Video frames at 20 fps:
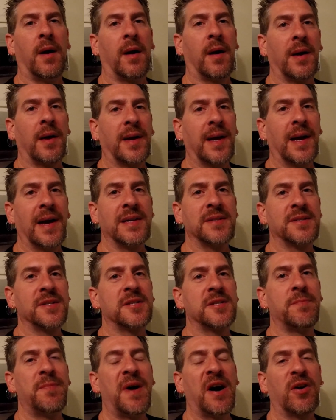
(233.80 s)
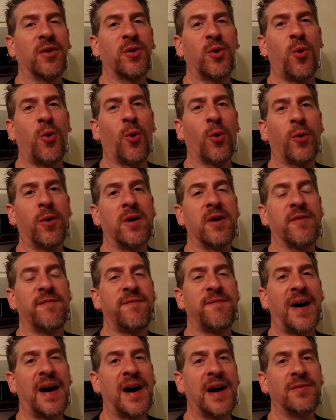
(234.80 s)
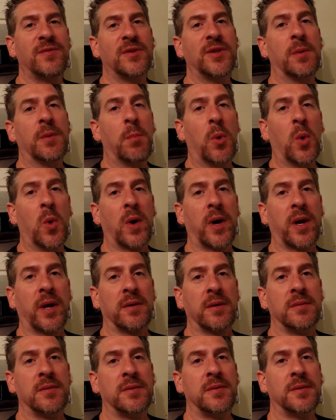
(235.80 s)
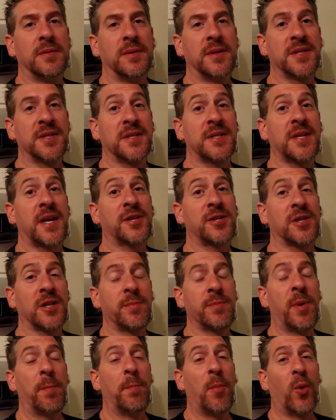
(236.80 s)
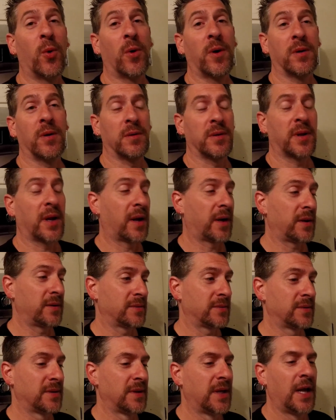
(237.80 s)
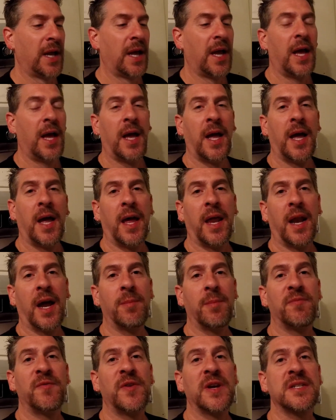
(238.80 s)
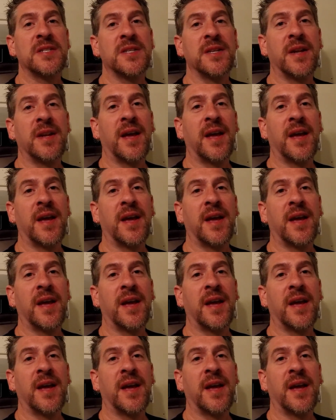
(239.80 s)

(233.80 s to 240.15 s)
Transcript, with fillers: guys, it's about quarter to five in the morning. This is actually Memorial Day, and I'm fixing to